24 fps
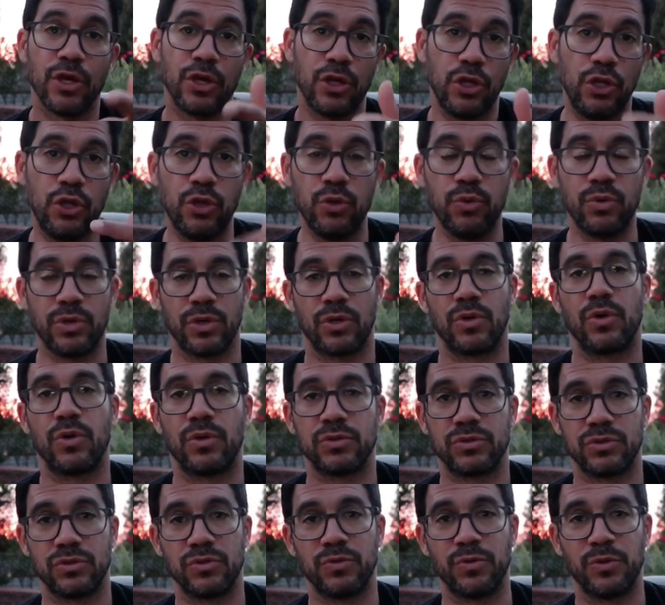you can
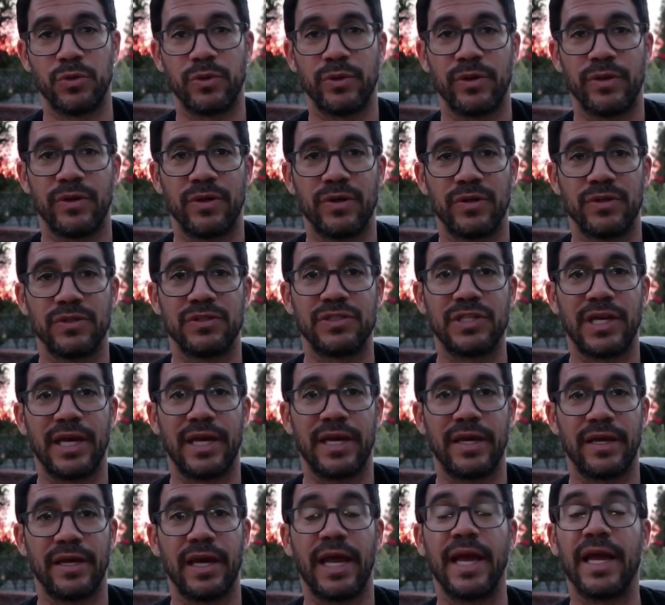also
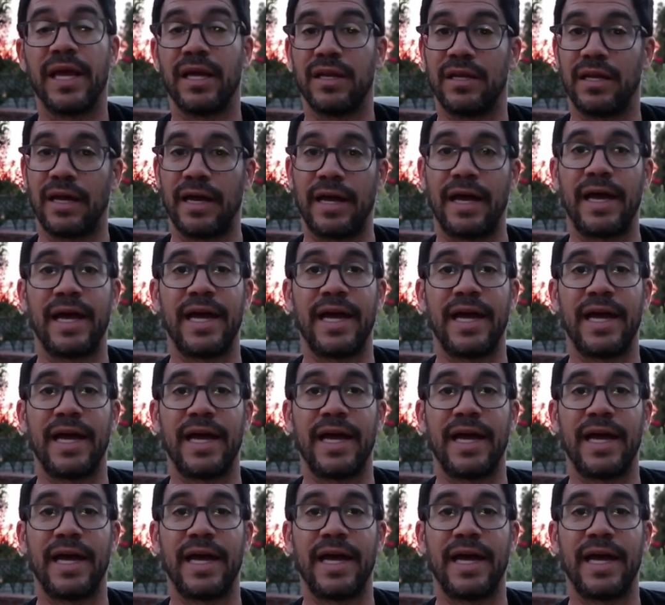say, and